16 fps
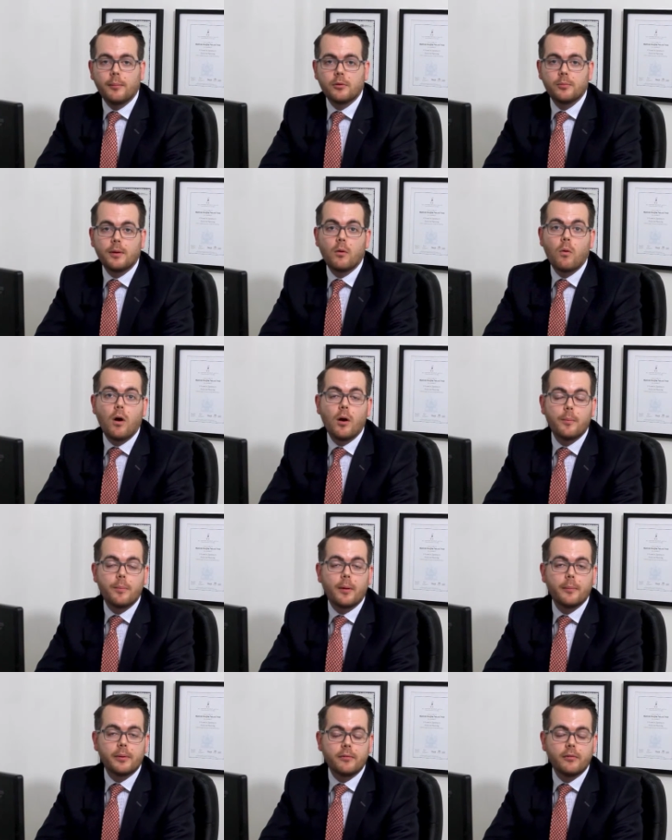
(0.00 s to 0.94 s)
It's been quite a
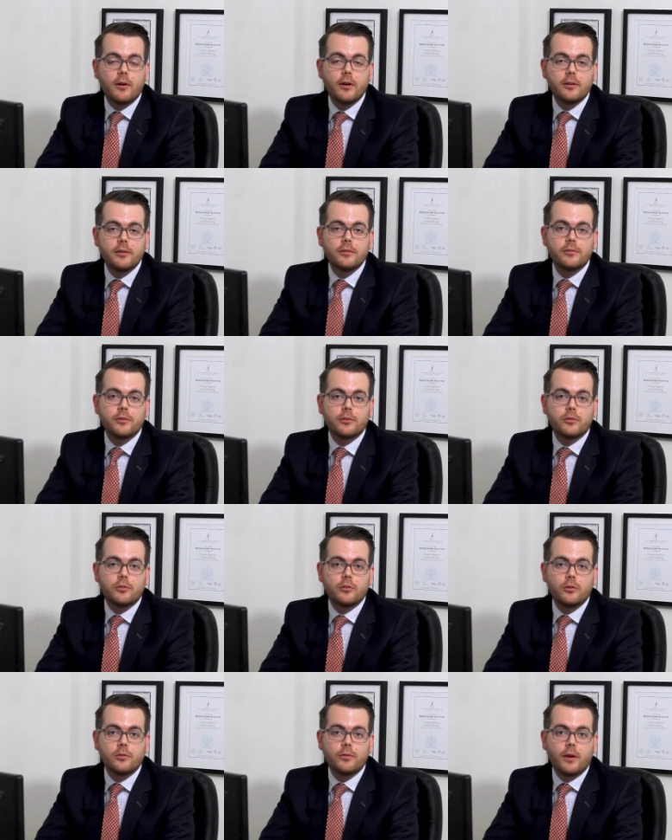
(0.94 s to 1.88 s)
bumpy ride for
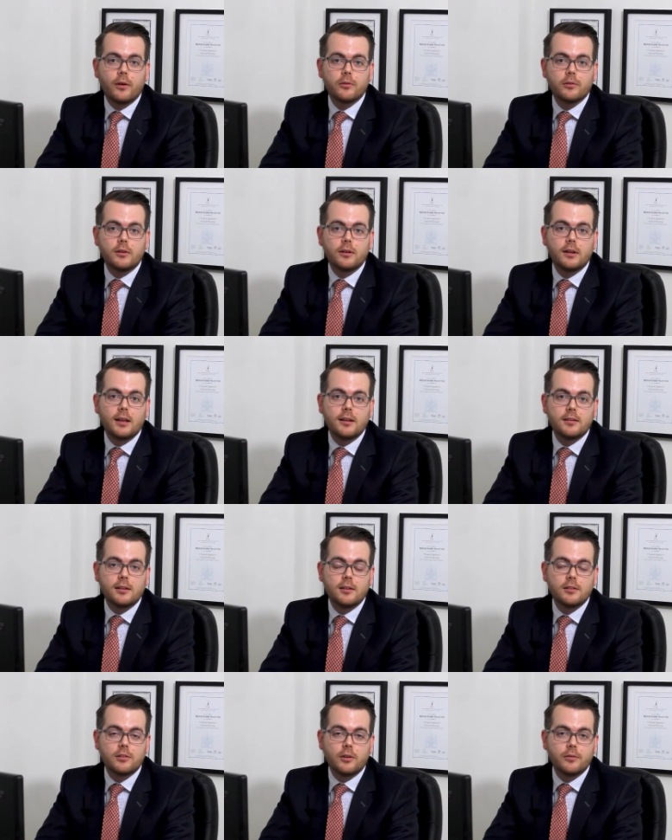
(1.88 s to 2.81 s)

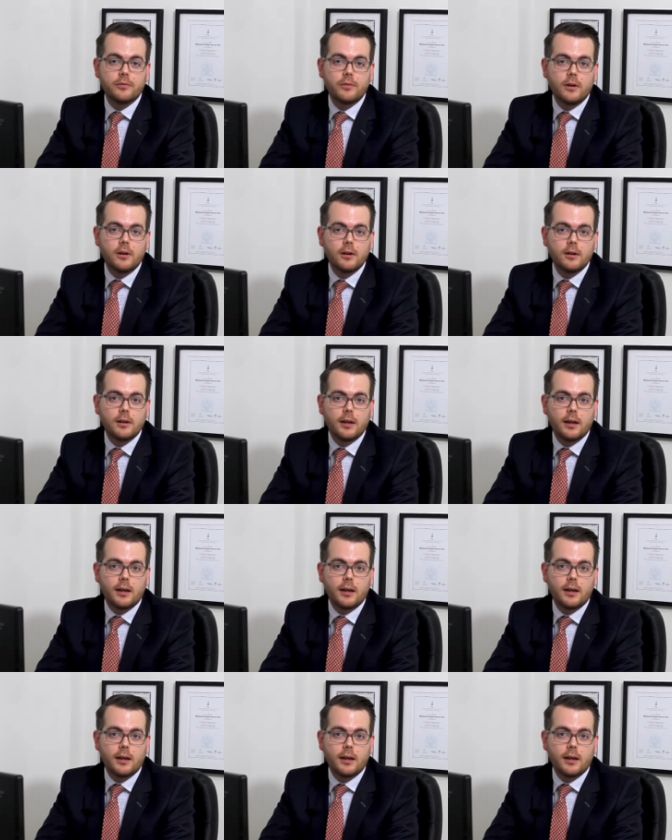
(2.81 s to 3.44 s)
2018 so far,